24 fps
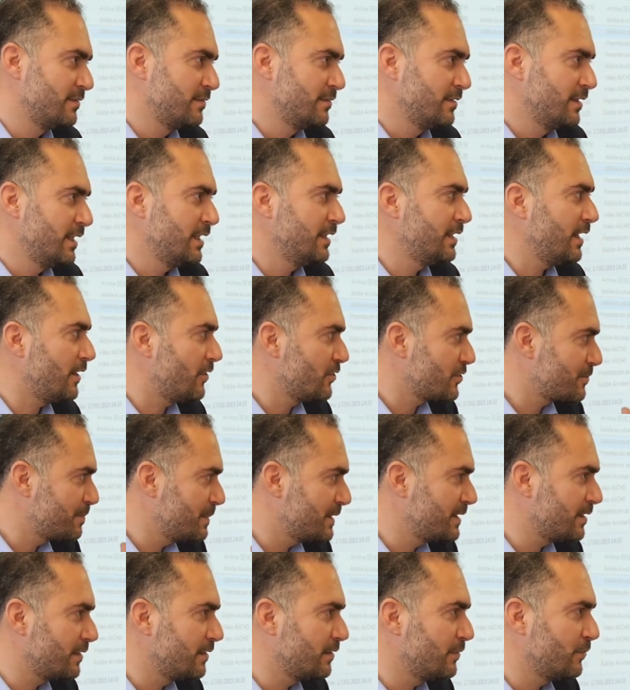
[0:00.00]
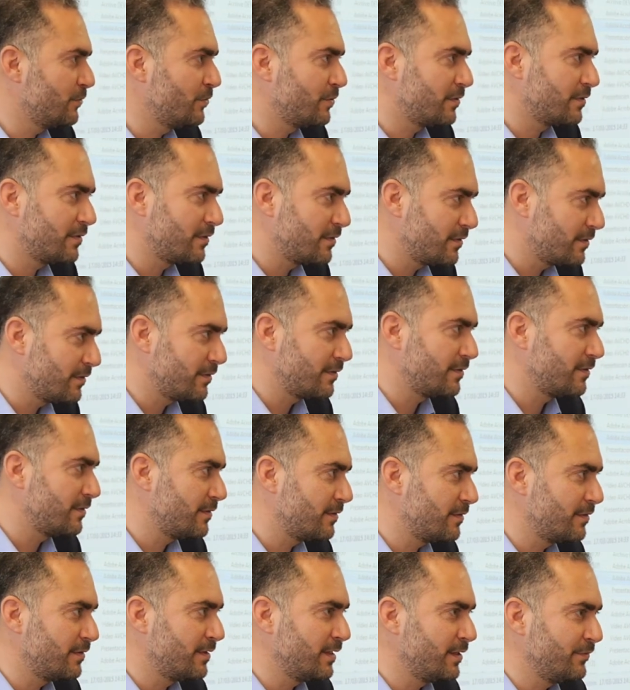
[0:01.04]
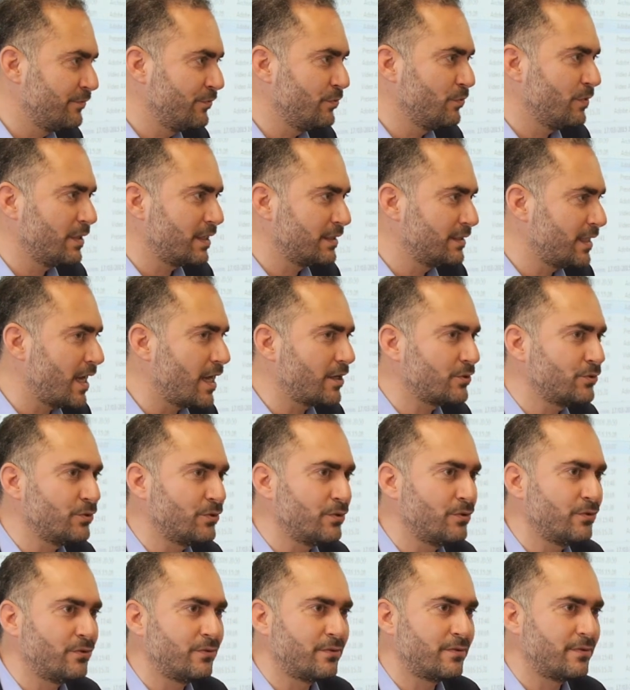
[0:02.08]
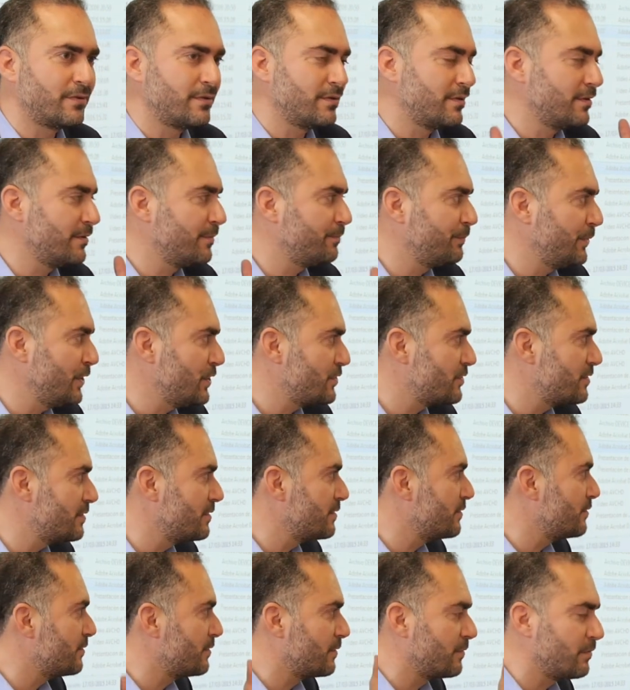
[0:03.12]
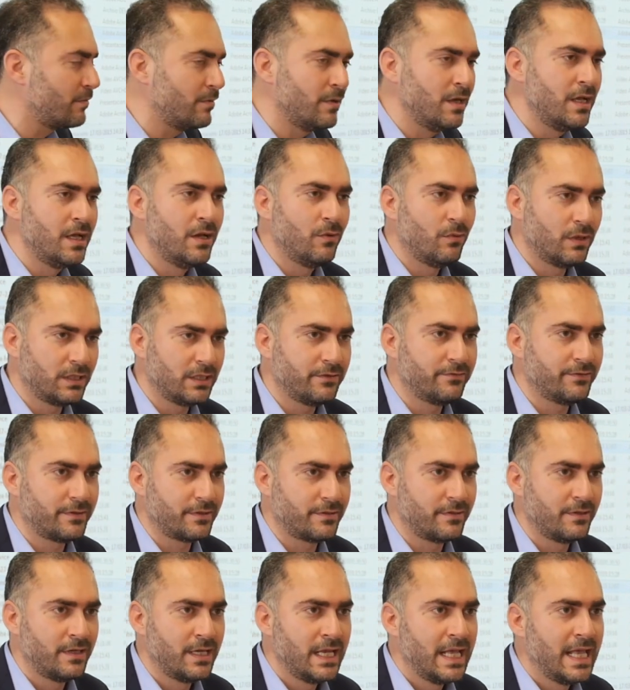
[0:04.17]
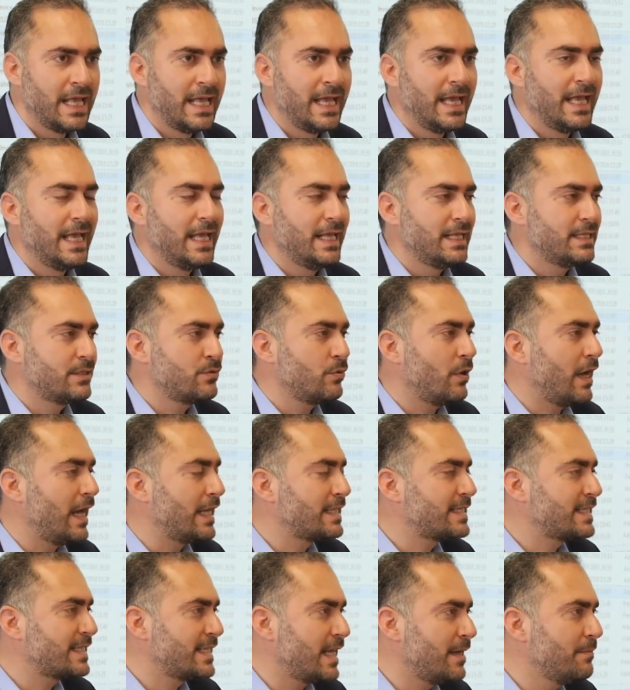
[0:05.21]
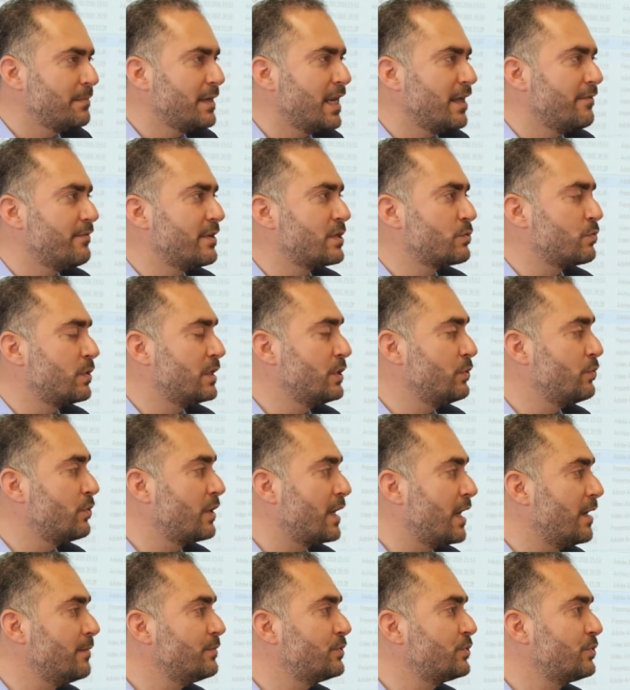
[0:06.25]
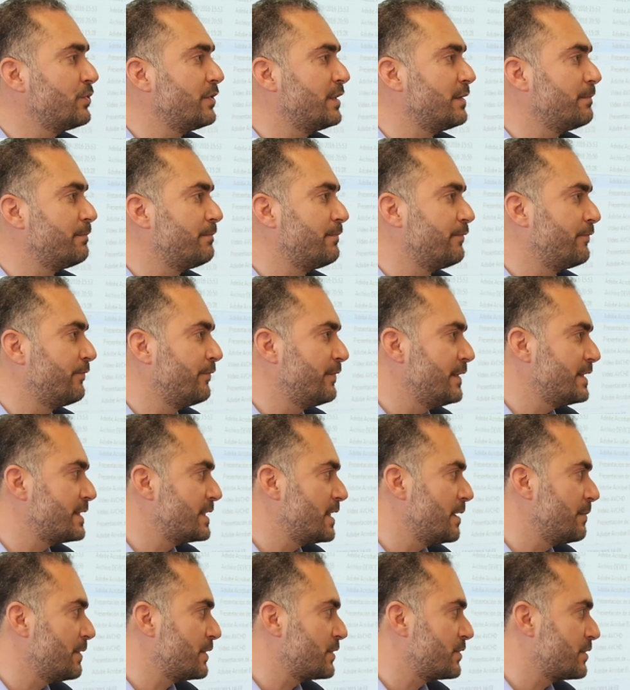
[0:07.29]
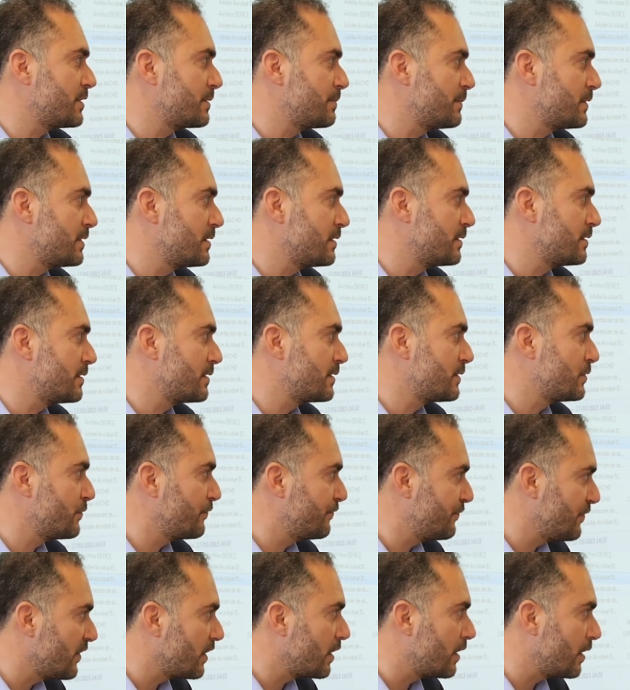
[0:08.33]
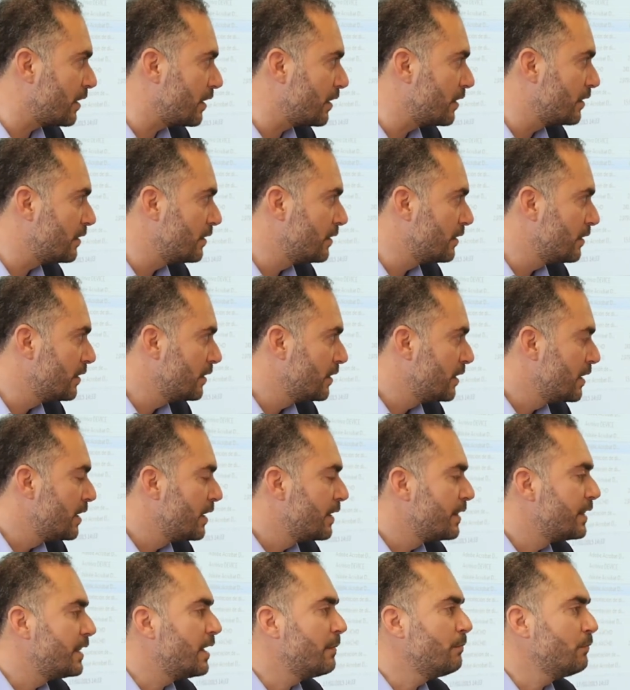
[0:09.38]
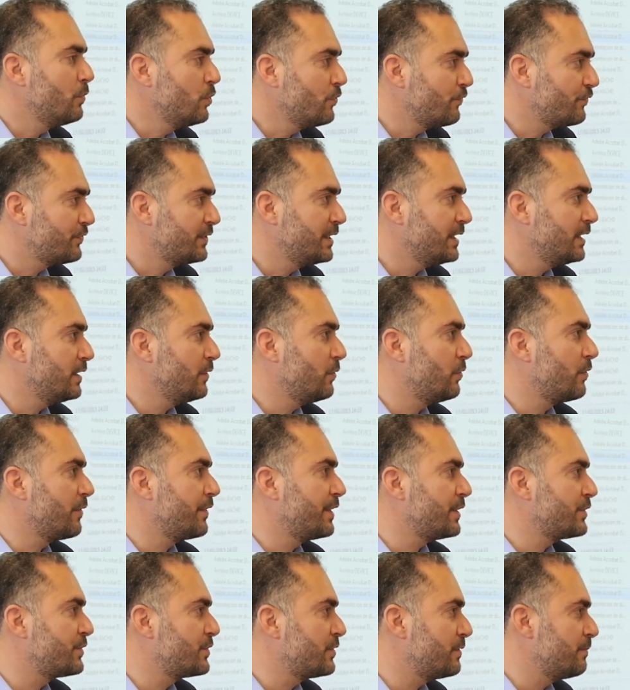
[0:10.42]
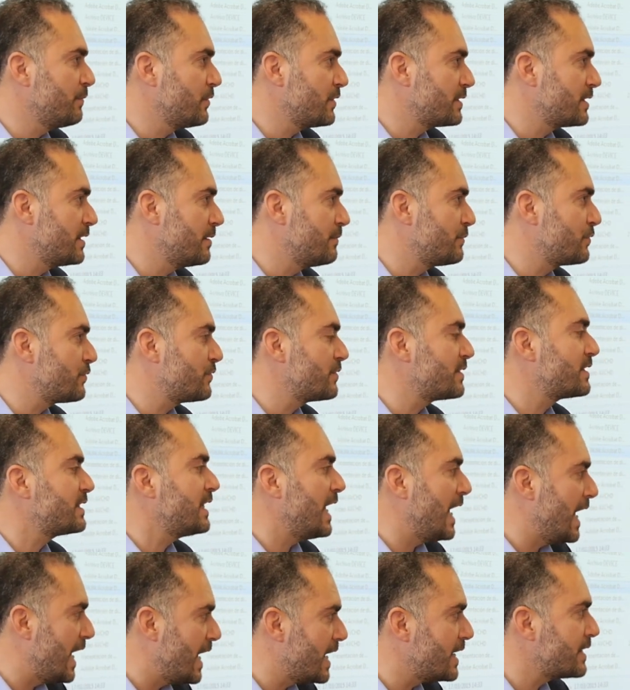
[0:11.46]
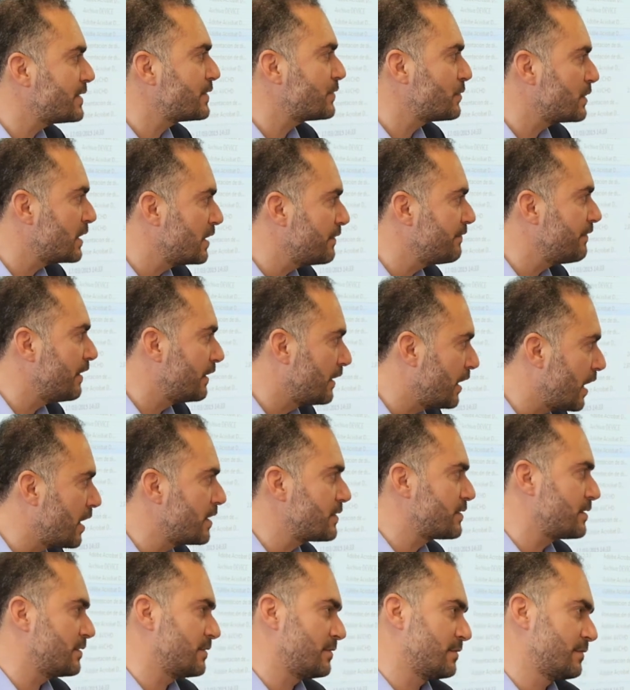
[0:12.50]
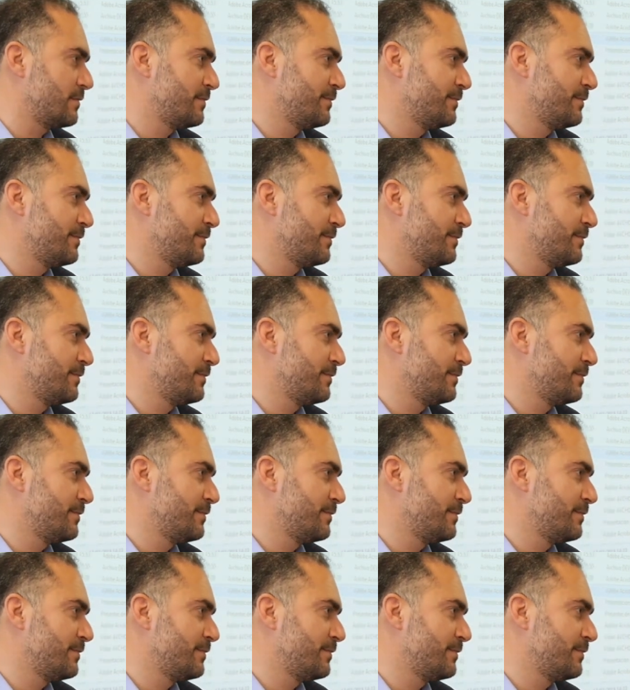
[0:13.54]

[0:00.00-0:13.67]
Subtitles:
in the hospital, or if you are a doctor or a patient or whatever. So at some levels, when you come to the Islamic jurisprudence, to fiqh, the mufti or the Muslim jurist has to give an answer.